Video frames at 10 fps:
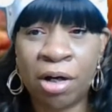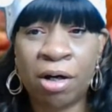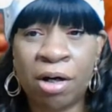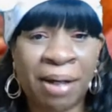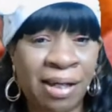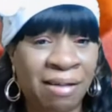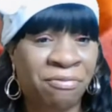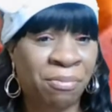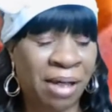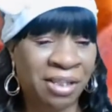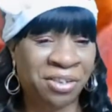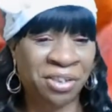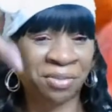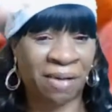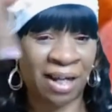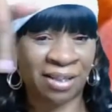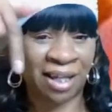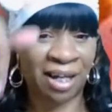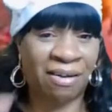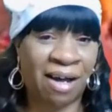All my information is right
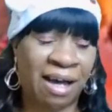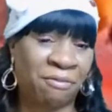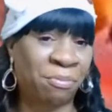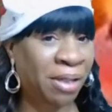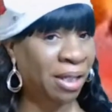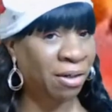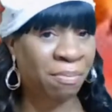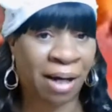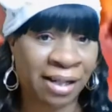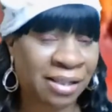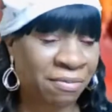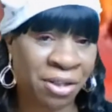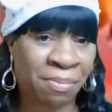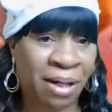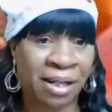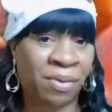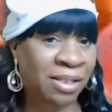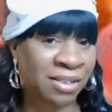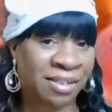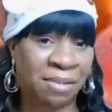there. I have a PO box if anybody
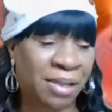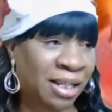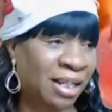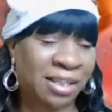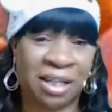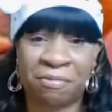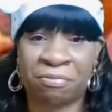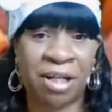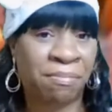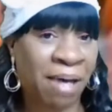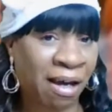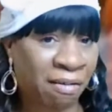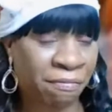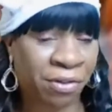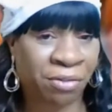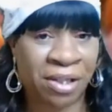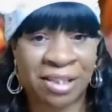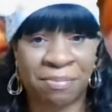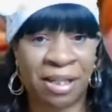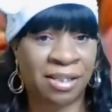wants to send me anything, friend mail for
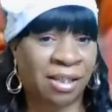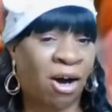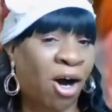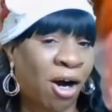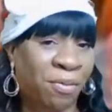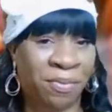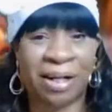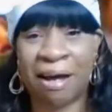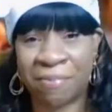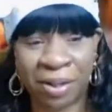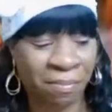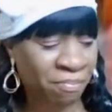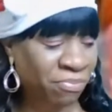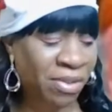Christmas, card, whatever.